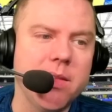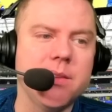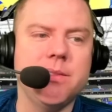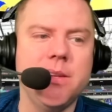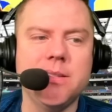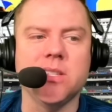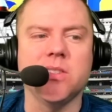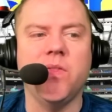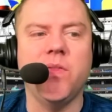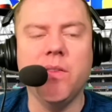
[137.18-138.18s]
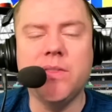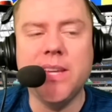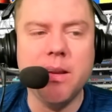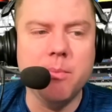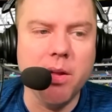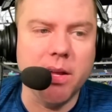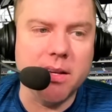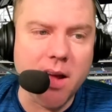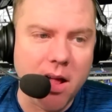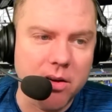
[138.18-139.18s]
season is $15 million.
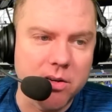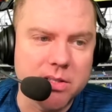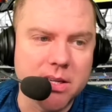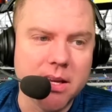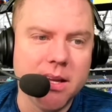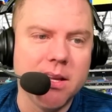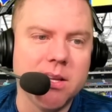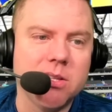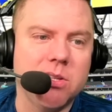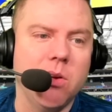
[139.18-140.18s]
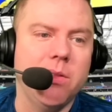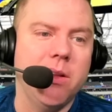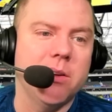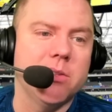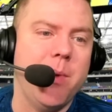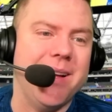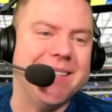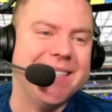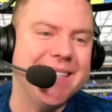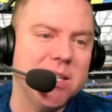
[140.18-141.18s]
So there's about
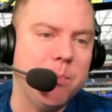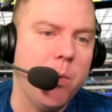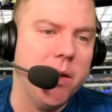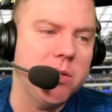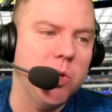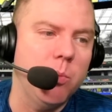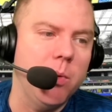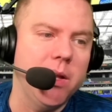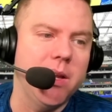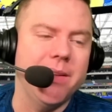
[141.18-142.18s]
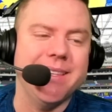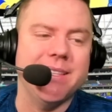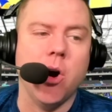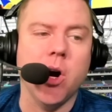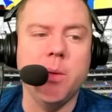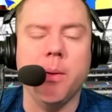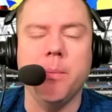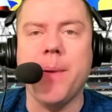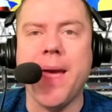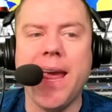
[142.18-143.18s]
$6.2 million of it that's already been
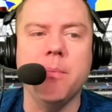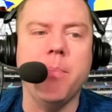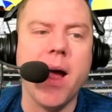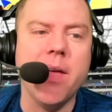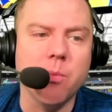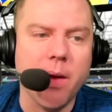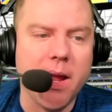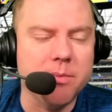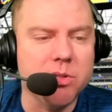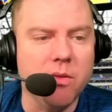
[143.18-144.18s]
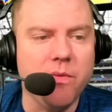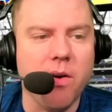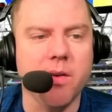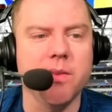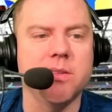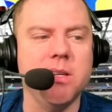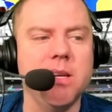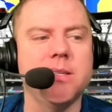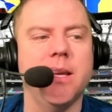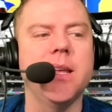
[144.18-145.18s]
paid by the Rams so far this
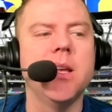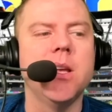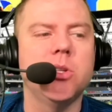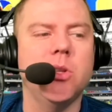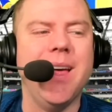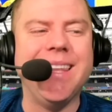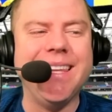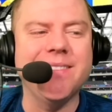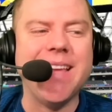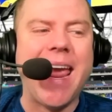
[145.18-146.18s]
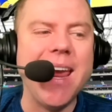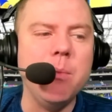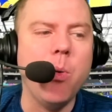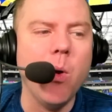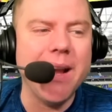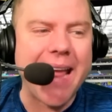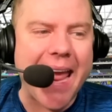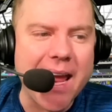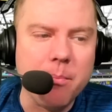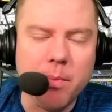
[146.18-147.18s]
season. So that leaves
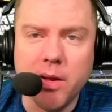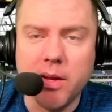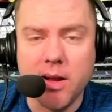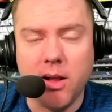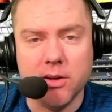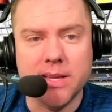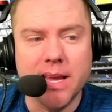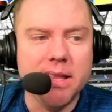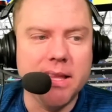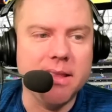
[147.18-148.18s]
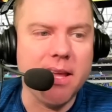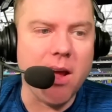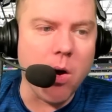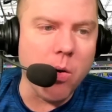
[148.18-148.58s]
$8.8 million that they owe to